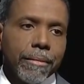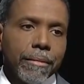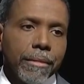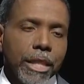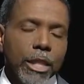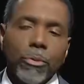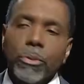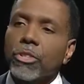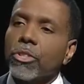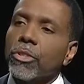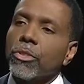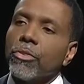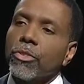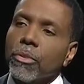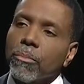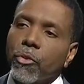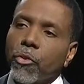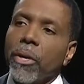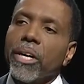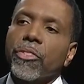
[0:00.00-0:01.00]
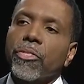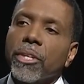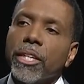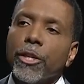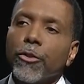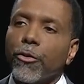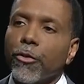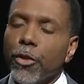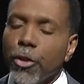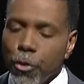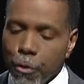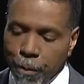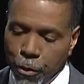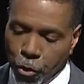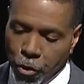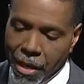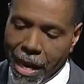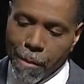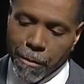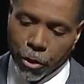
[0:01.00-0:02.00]
He wants to do some great things for you,
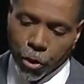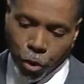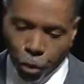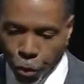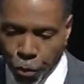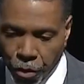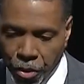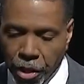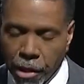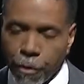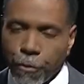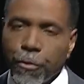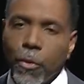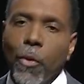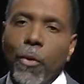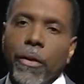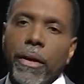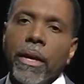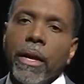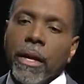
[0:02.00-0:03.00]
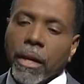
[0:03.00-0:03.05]
but you're not mature enough for it.